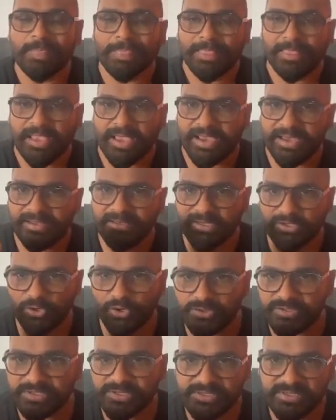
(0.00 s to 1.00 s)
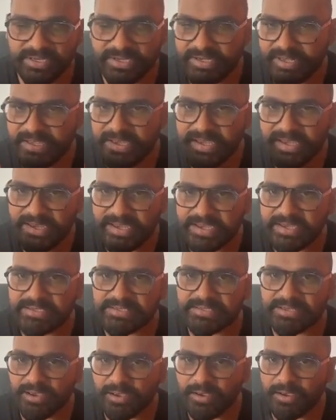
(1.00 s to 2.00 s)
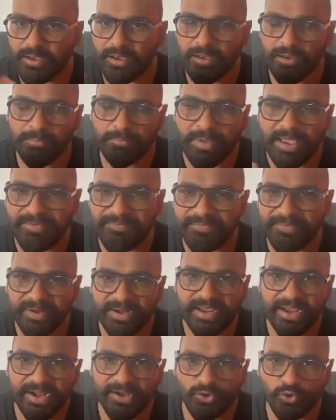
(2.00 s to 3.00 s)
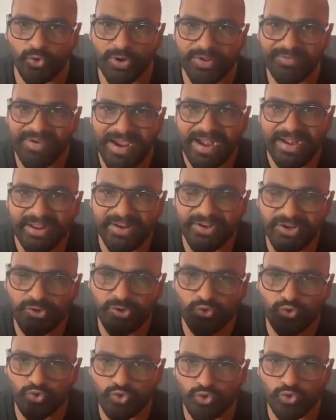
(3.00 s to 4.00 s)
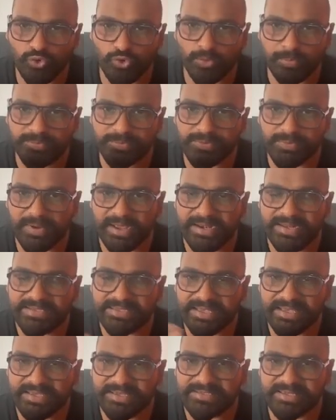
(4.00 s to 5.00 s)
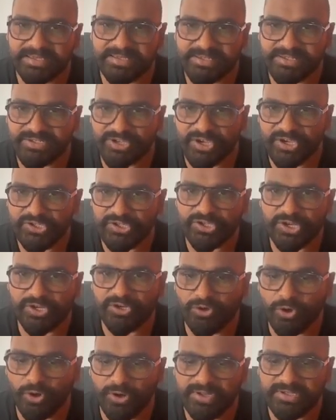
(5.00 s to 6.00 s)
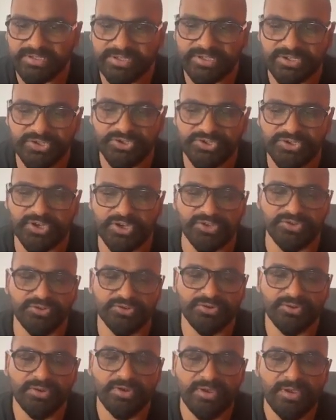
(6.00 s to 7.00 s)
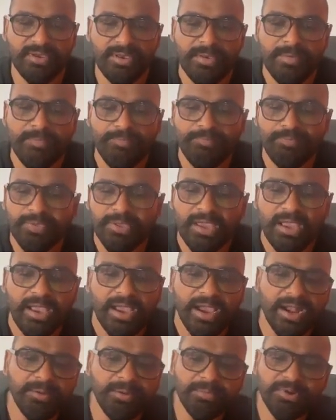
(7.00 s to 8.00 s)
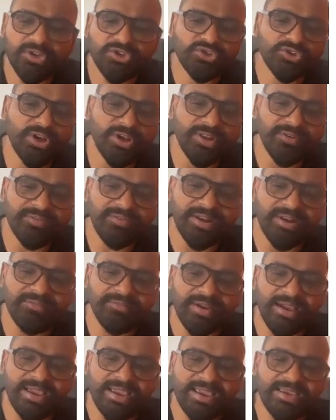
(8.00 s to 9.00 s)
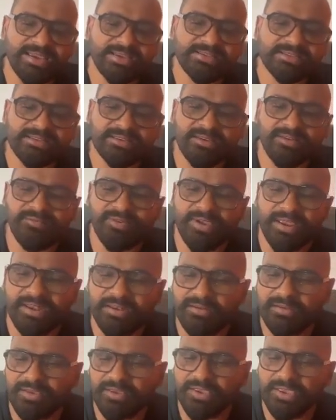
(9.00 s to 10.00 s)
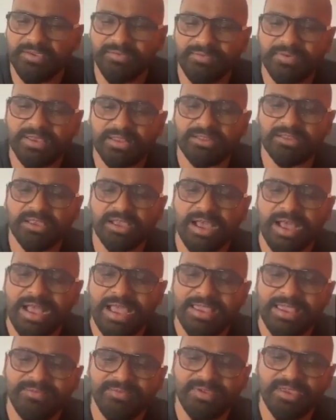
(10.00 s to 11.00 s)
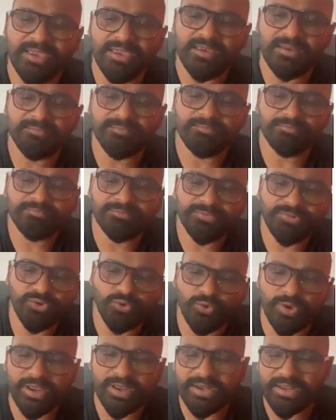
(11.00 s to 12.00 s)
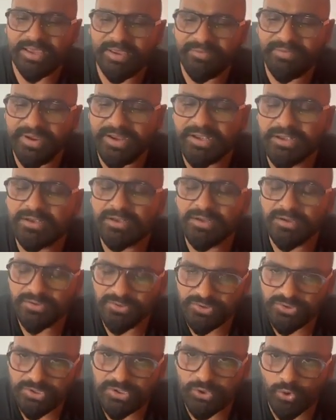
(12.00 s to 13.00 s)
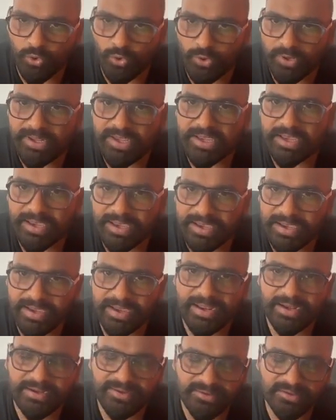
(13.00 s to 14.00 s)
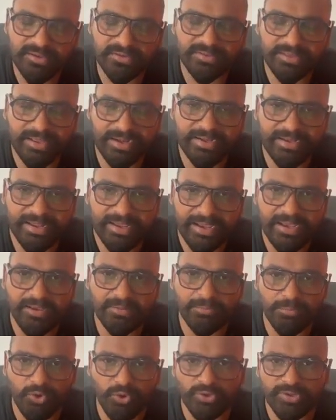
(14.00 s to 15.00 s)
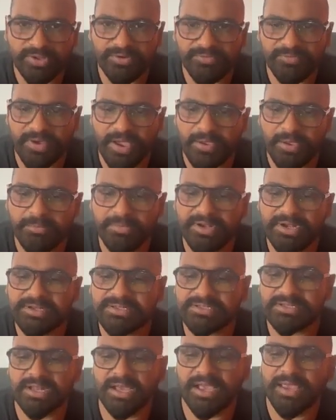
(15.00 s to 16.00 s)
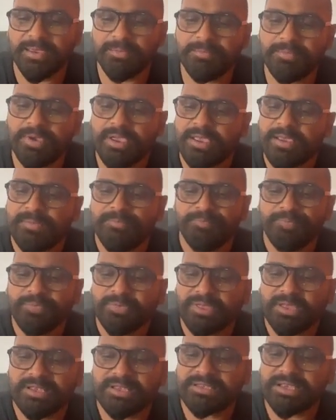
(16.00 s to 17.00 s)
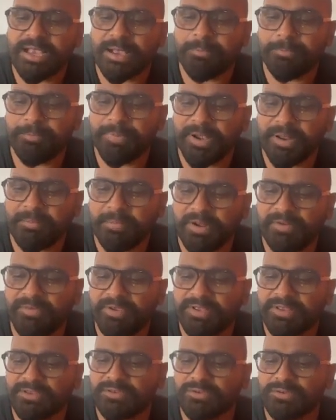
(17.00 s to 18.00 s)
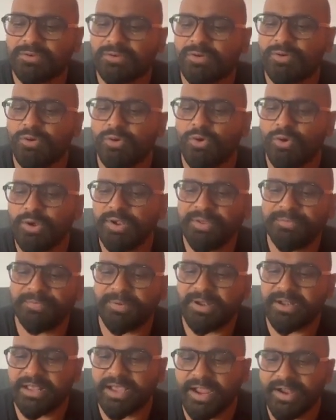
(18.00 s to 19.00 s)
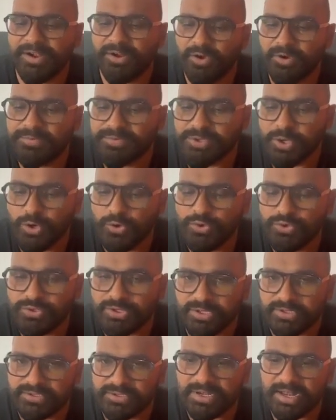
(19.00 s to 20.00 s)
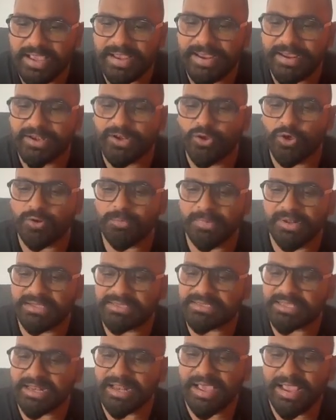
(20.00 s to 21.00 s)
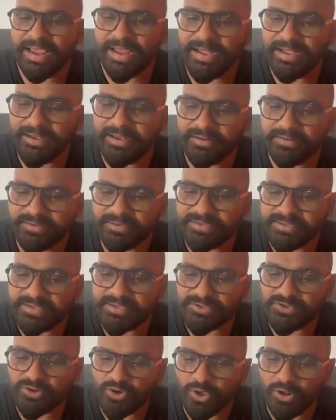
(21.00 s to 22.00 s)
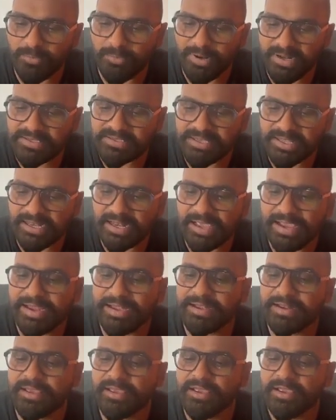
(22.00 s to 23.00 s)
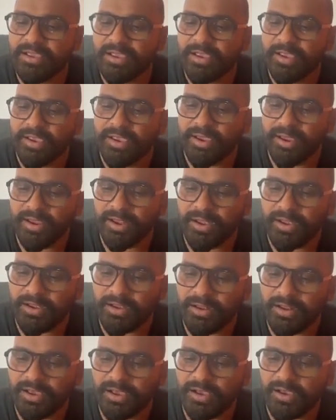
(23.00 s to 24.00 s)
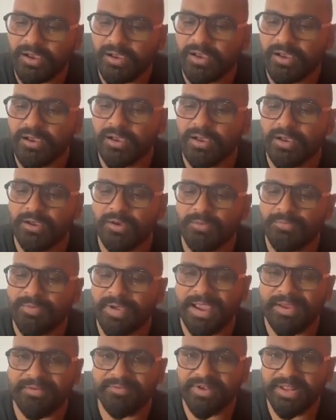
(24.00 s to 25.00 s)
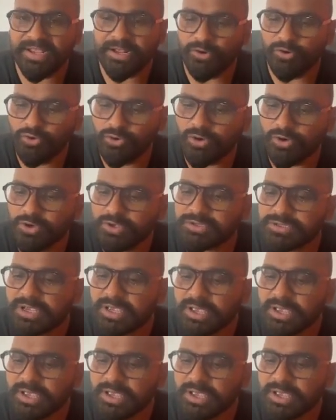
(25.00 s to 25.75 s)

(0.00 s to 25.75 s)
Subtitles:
And the toxicity is bifurcate or divided into two groups. One is the ECG change and non-ECG change. Administrative advice, when given the IV, you can give it slowly and that take more than 5 minutes time. That's compatible with all different kind of solutions like a normal saline. This is normal saline in 5D glucose